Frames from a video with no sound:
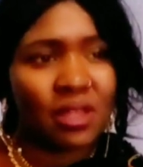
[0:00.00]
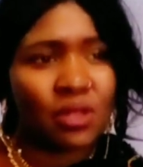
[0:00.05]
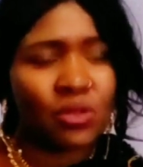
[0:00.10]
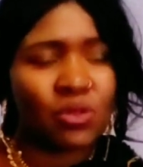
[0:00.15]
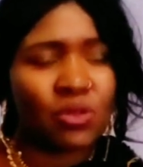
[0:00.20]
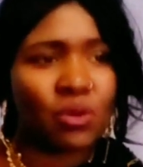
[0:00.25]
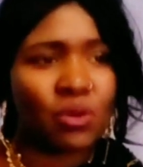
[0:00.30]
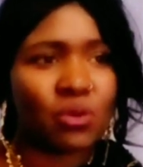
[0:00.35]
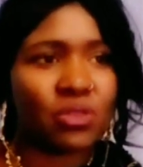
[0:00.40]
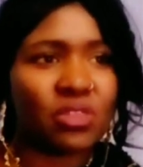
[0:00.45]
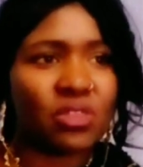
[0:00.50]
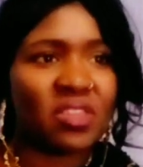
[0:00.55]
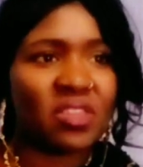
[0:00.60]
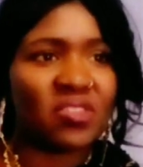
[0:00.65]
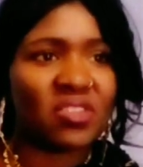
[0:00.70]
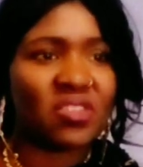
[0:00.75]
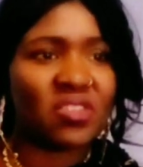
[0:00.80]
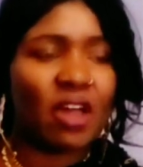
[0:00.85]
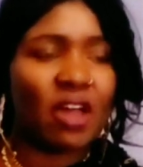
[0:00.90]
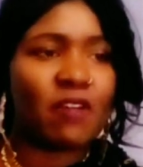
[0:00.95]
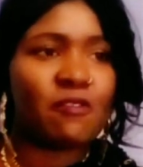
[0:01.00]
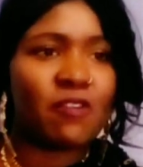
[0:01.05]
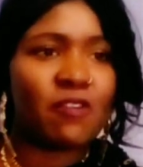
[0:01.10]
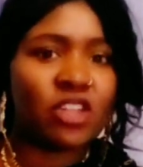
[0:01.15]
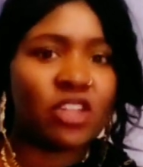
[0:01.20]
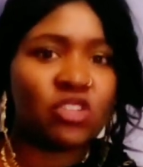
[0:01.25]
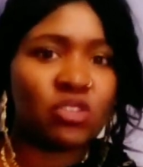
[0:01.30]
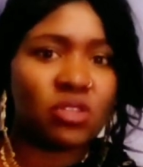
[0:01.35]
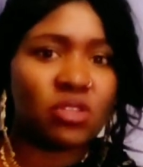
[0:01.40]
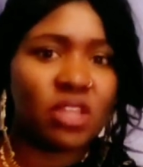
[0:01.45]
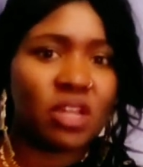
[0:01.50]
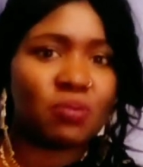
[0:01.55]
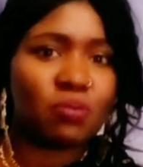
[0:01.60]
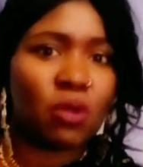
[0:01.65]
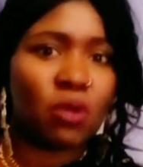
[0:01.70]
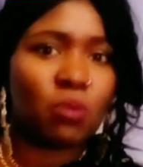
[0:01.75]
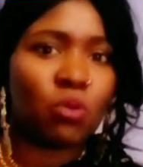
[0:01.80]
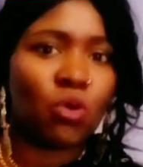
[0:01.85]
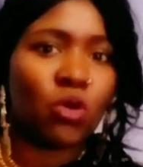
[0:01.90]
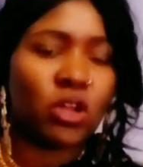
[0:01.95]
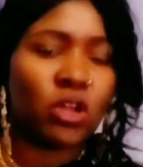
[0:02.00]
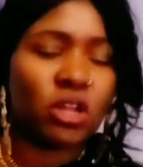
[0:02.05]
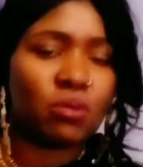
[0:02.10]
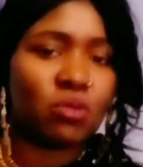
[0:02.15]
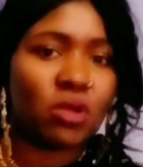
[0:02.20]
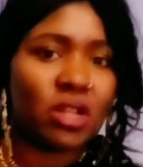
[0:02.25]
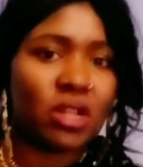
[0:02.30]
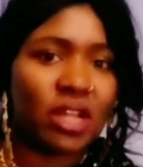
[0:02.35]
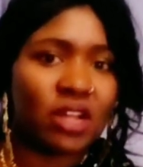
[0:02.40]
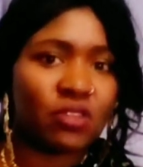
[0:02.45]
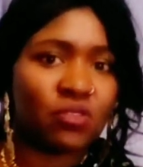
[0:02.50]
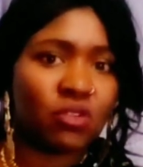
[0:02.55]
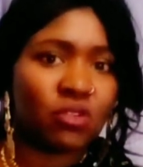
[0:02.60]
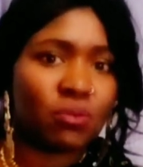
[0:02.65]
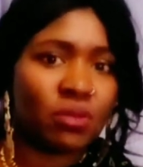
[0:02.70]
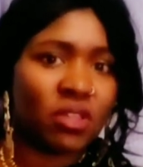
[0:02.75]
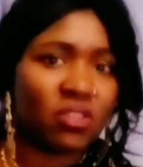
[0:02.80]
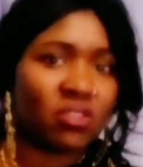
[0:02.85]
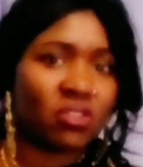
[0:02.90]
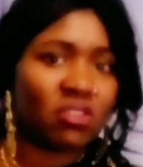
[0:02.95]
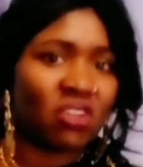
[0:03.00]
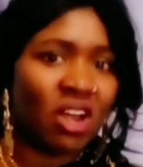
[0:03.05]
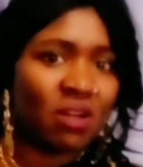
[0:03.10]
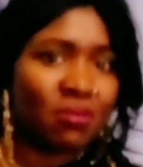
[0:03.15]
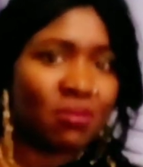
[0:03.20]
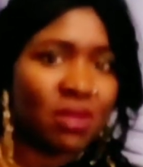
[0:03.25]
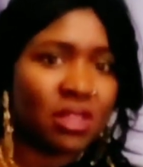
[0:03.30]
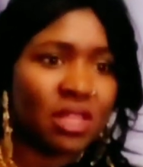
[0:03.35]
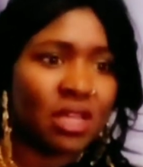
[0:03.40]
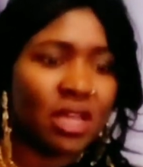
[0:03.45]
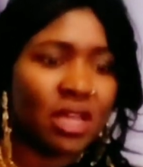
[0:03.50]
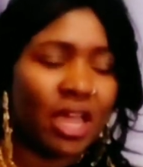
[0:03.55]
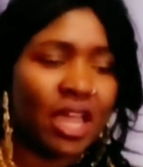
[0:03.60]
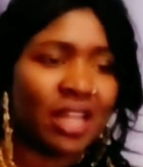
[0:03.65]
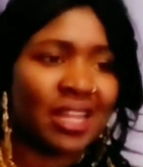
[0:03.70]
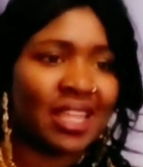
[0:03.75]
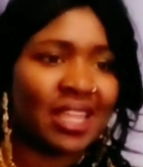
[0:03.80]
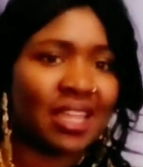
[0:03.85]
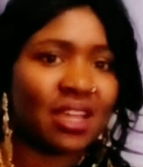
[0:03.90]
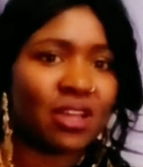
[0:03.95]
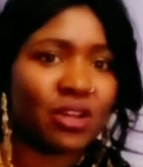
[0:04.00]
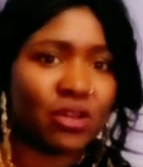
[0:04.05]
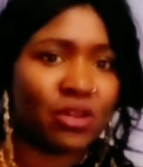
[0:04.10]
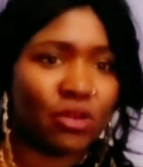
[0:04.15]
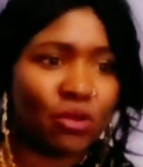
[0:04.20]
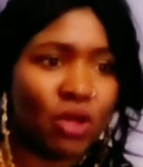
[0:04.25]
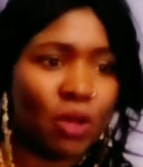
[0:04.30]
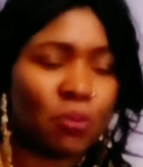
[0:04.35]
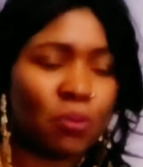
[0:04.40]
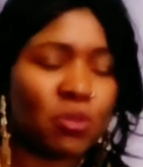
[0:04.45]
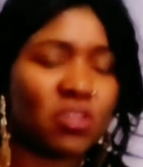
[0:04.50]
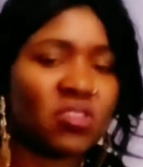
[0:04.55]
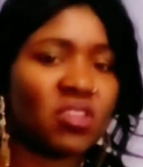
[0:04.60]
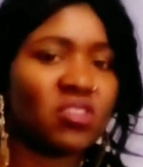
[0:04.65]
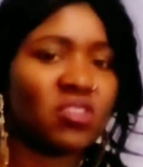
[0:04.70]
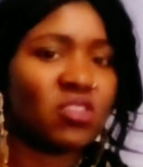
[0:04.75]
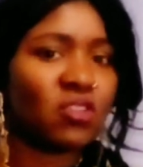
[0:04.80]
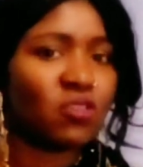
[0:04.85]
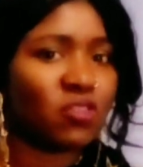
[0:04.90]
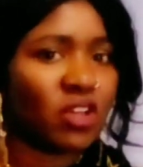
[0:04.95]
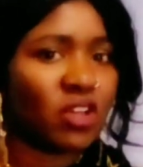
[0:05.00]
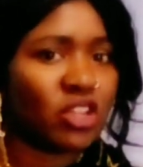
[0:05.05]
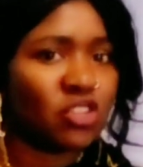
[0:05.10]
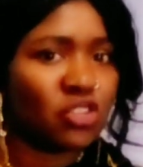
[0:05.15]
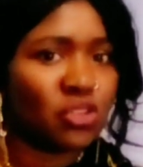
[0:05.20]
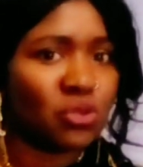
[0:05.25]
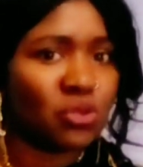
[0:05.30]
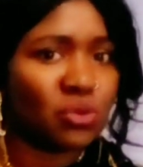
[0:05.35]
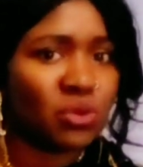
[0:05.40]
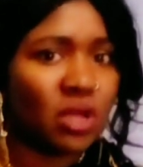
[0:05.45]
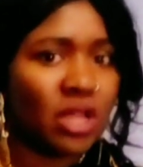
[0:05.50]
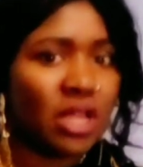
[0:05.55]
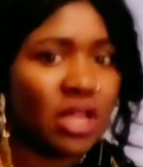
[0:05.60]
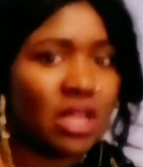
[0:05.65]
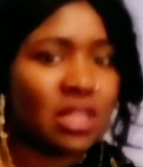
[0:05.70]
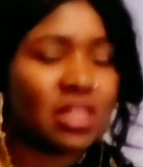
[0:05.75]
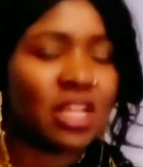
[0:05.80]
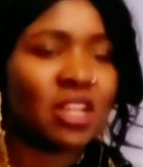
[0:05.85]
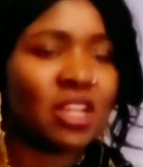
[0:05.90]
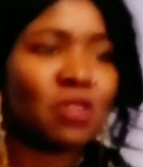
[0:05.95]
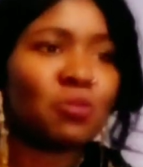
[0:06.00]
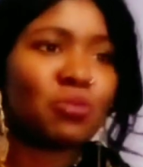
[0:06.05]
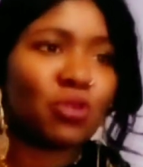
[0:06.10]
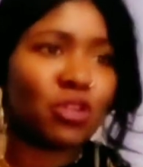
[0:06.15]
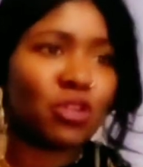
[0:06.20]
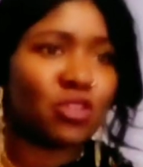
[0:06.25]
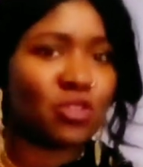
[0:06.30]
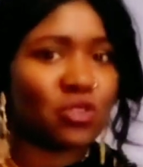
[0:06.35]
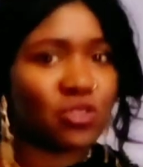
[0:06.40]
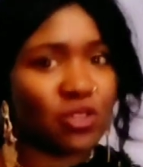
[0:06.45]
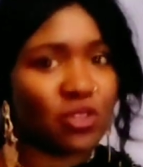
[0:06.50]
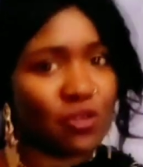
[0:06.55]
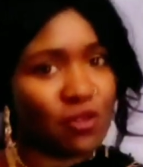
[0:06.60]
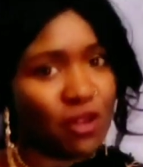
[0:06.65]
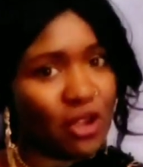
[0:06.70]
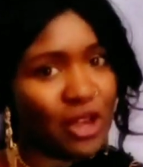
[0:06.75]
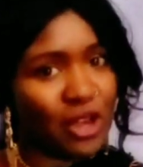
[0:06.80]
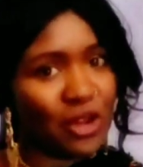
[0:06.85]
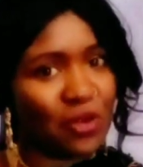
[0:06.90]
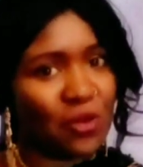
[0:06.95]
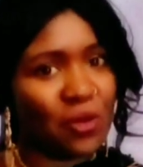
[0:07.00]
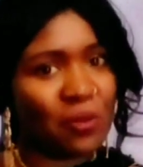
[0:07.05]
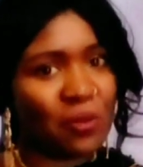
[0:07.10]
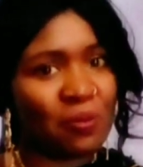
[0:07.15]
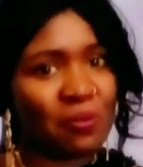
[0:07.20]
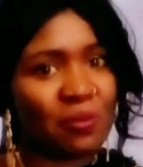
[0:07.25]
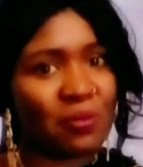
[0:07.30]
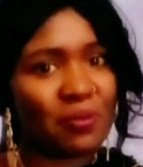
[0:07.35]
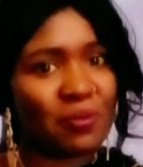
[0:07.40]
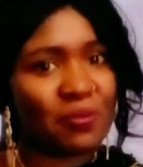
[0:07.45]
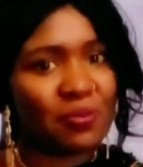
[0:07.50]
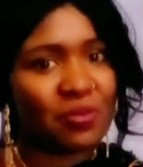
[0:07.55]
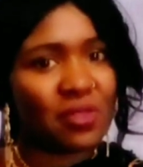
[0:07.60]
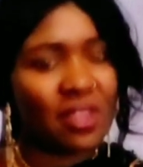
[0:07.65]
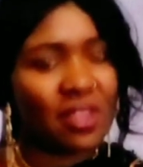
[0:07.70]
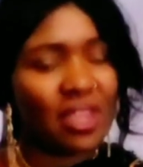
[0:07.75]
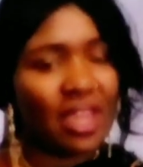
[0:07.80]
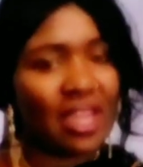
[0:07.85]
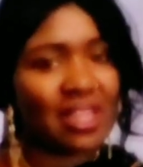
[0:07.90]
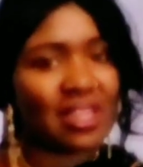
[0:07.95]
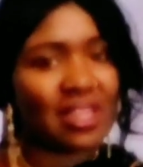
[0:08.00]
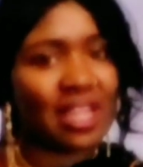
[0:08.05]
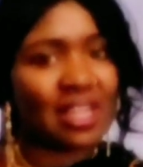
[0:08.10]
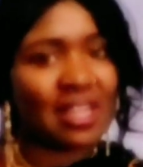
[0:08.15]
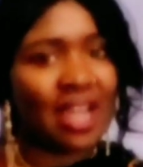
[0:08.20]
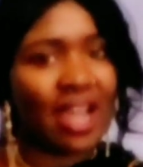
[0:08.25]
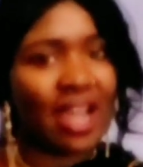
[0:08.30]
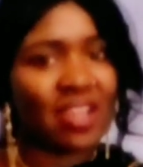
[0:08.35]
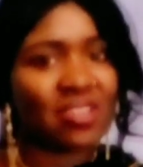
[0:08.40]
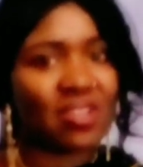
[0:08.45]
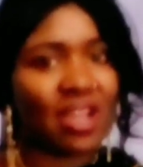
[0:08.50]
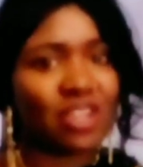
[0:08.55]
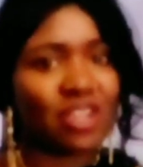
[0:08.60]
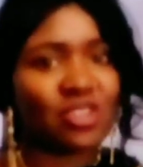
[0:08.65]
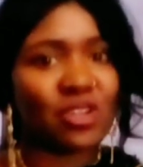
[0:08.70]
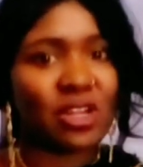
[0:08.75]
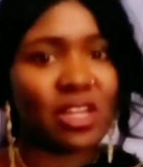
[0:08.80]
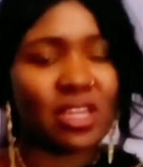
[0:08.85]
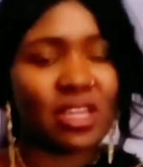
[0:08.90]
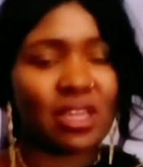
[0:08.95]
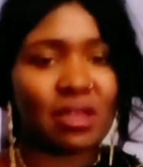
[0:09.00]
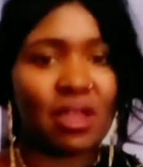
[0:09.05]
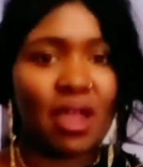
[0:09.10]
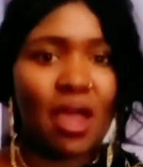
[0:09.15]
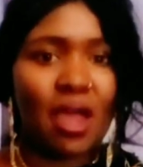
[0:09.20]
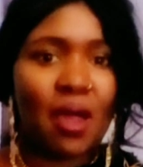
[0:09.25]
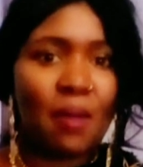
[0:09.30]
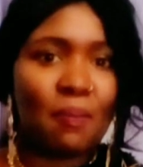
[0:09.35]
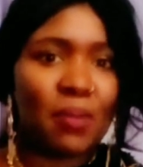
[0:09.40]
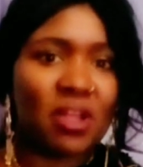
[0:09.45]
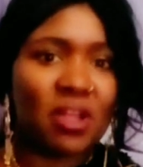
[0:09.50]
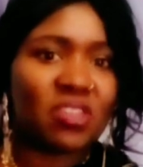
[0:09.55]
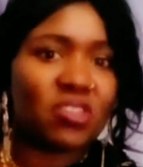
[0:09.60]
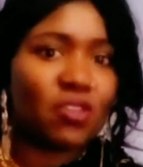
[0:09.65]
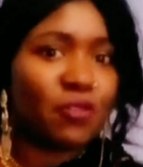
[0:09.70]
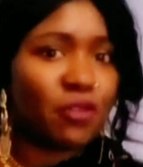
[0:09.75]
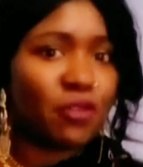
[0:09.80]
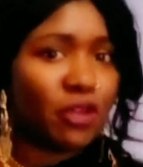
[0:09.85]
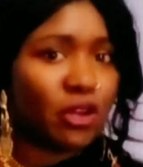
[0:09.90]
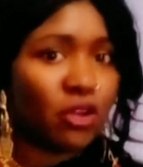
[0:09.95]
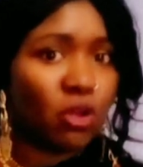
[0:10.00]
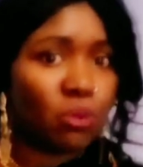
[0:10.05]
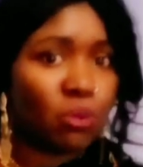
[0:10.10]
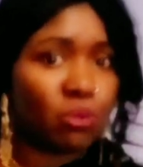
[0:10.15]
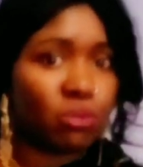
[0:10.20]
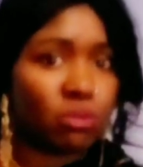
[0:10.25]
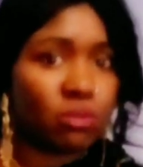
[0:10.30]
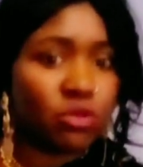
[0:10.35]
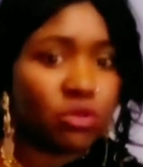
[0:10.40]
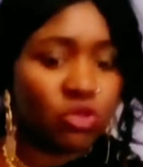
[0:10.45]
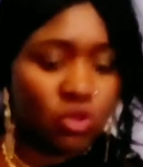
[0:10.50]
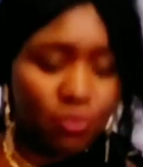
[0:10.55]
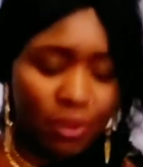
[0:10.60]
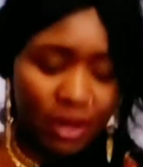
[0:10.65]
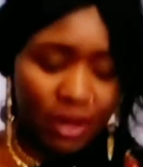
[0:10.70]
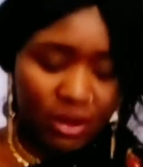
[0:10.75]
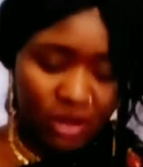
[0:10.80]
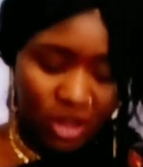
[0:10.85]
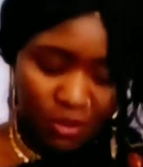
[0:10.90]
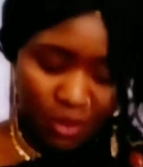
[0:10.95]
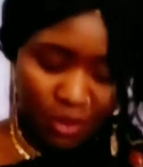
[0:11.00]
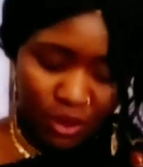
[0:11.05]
So this is a virtue that Bob Collymore learned from his grandmother, and he grew up with such a virtue that he brought to Safaricom, and that has actually made Safaricom super great.